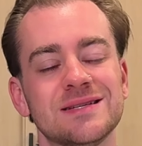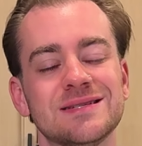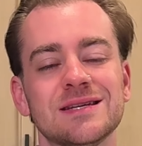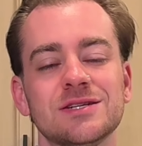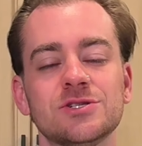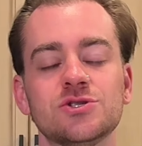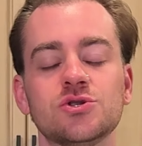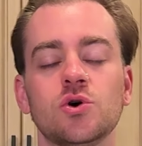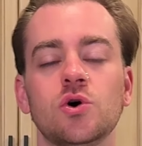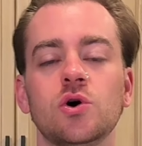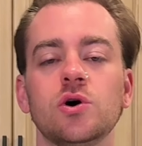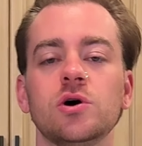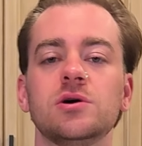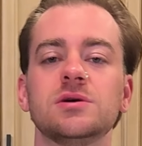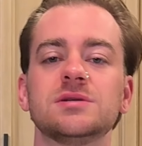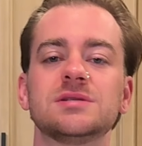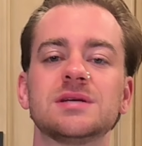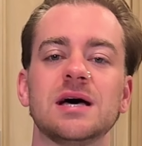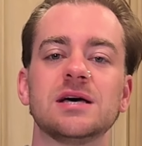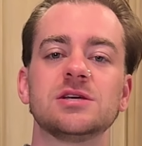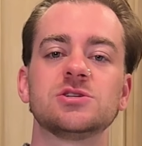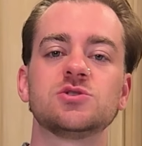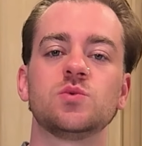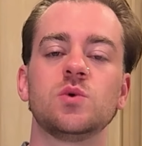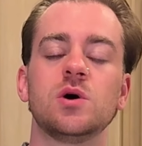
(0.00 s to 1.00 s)
essential oils
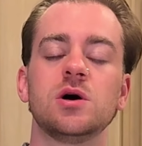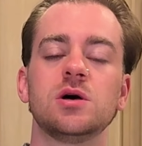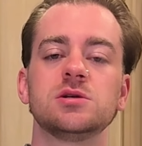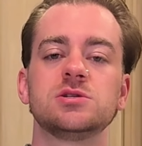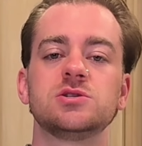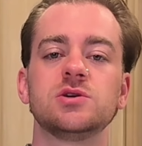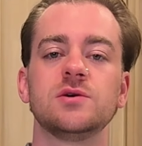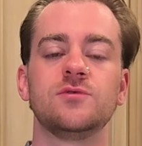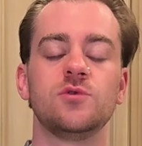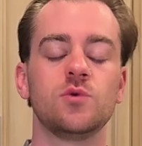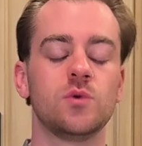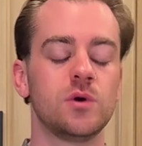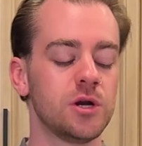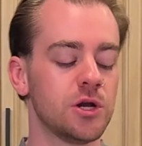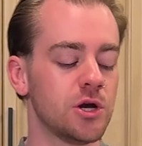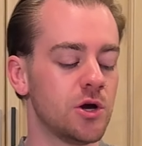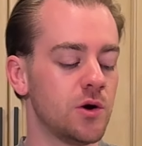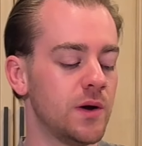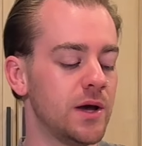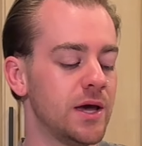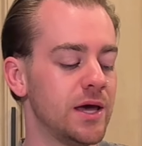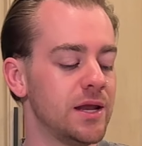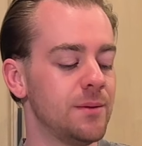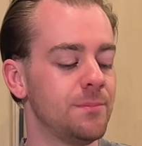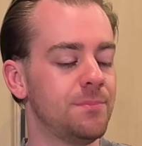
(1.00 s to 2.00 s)
as well, so if you want to
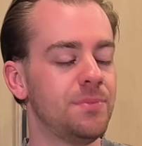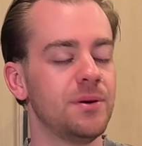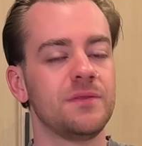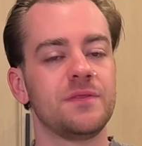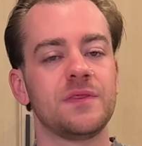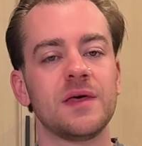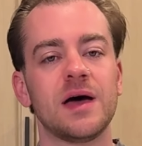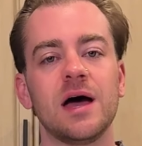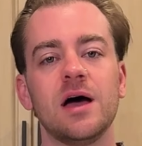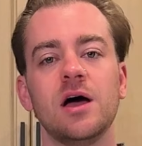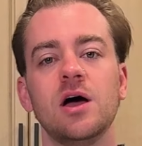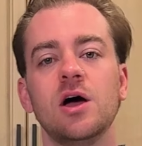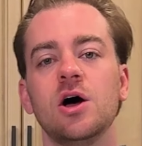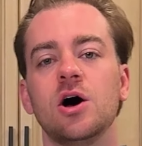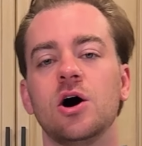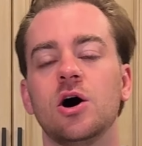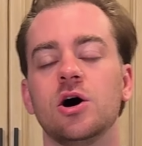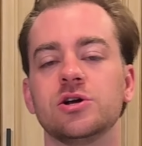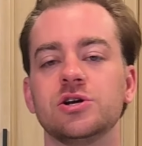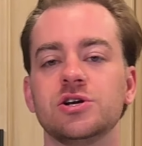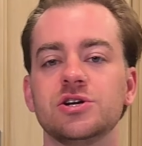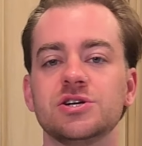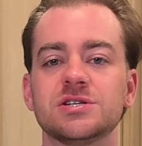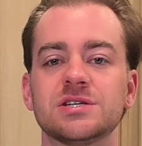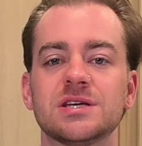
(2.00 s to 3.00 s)
go ahead and put that
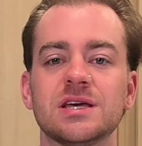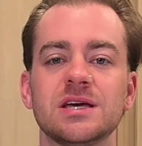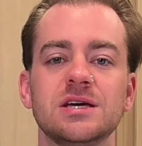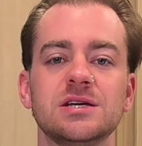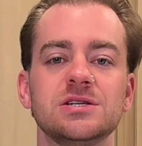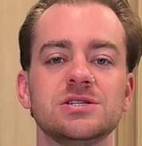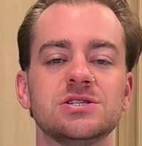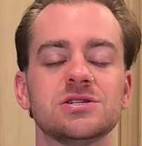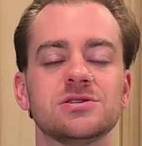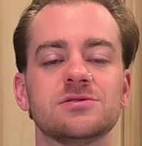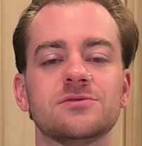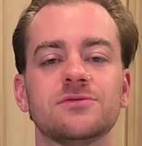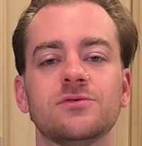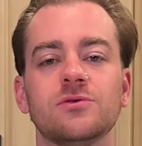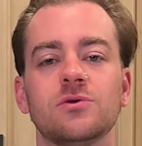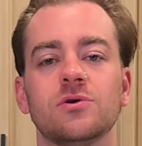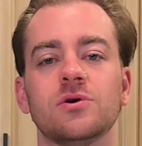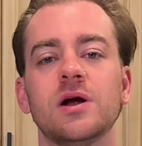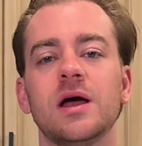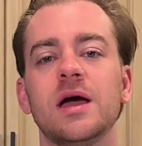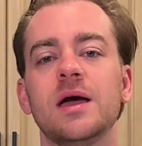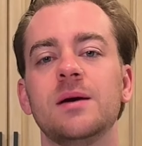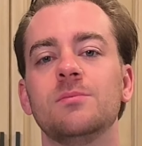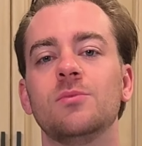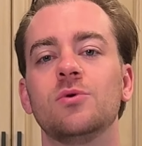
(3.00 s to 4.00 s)
on your skin just
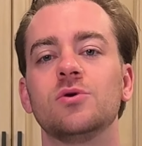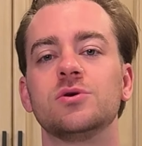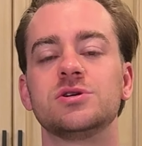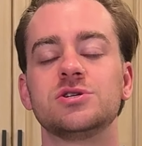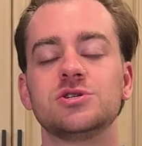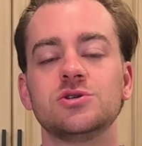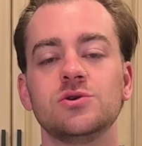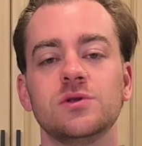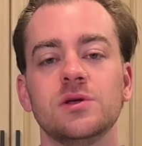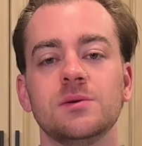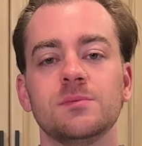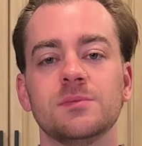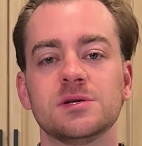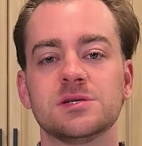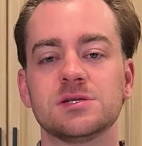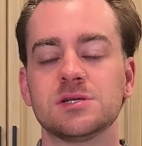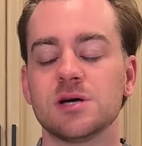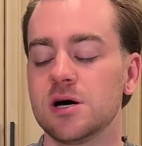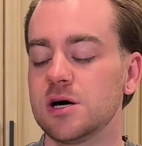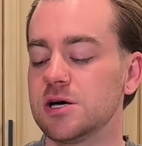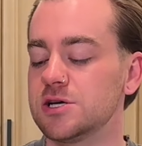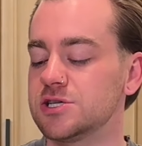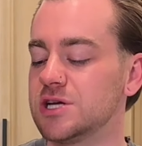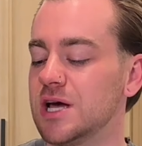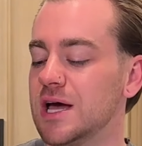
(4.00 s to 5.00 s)
for a more soothing
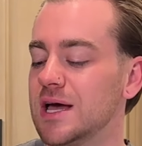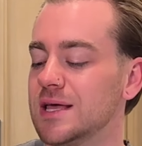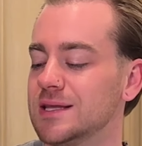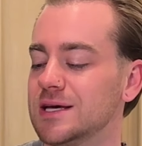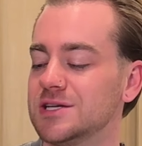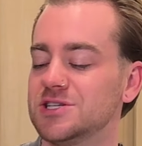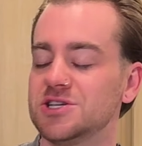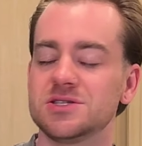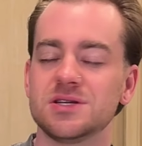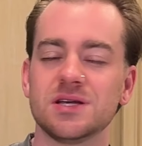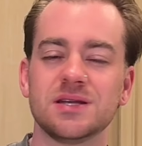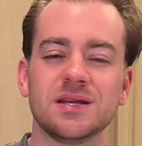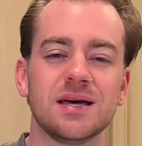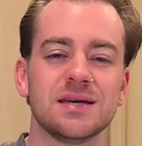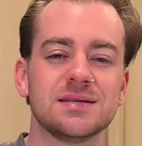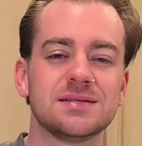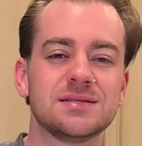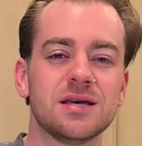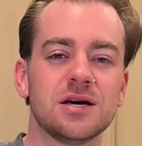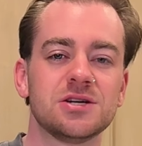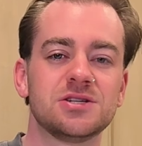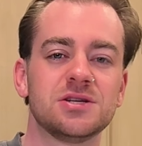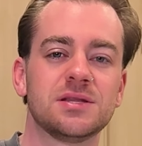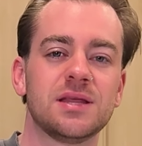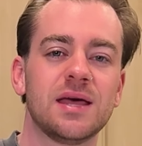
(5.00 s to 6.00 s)
massage, that's just a nice
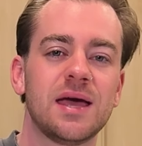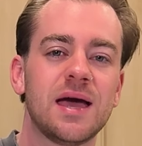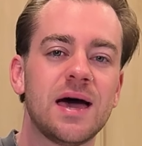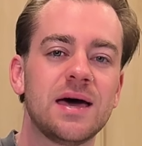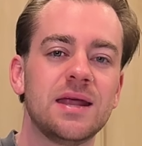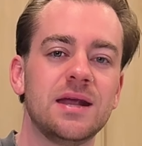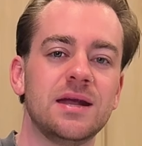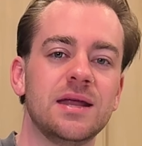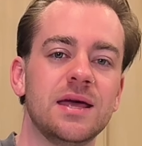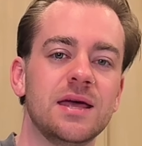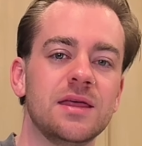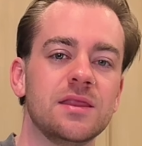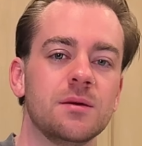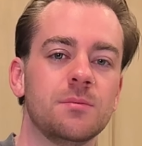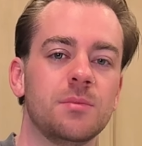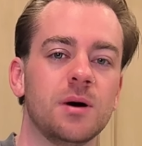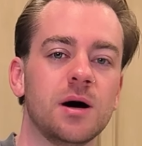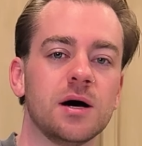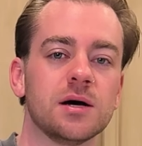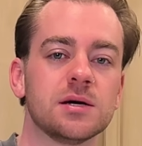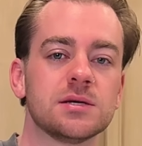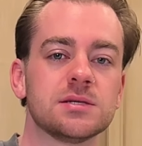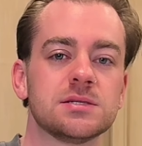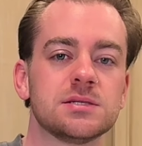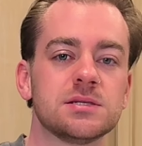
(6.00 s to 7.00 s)
touch that they added in the
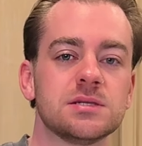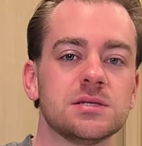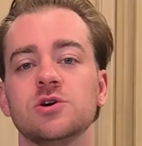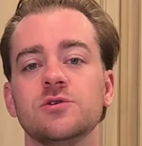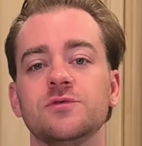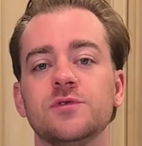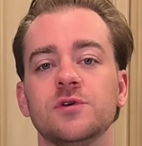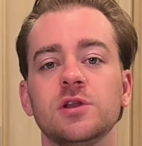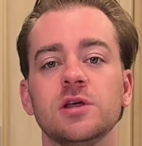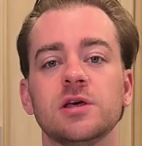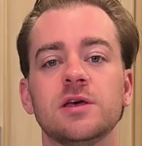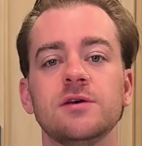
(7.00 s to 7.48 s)
box. So if you're